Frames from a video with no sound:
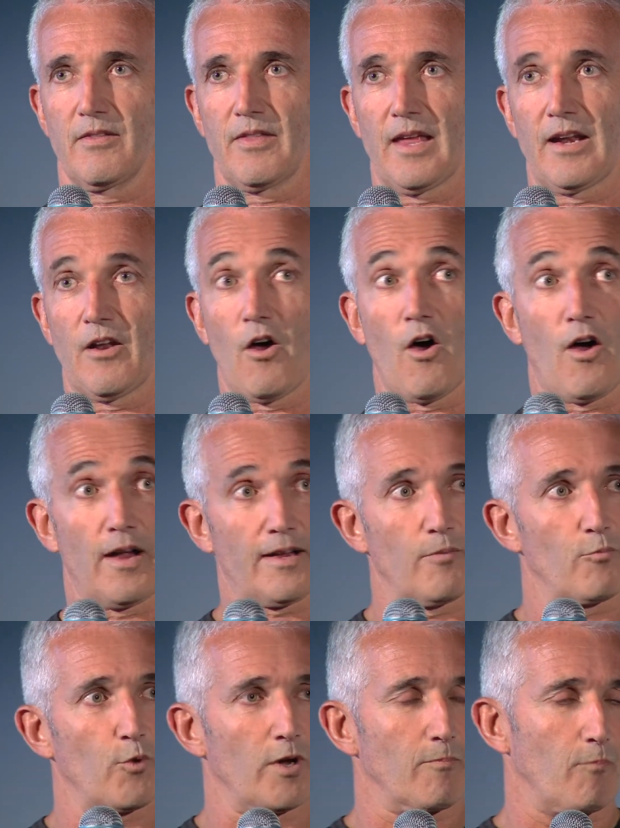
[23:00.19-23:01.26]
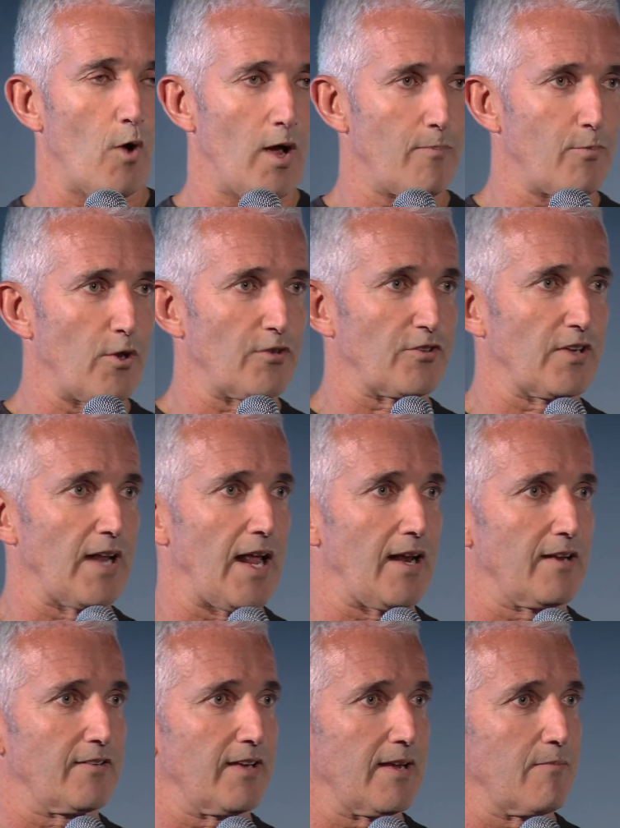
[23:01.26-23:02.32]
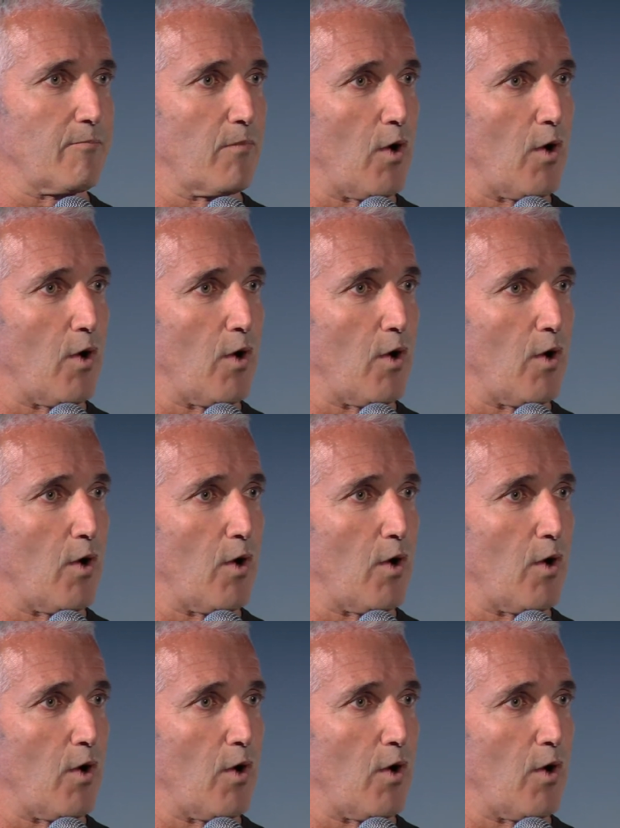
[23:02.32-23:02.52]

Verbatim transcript: that I can bring my personality,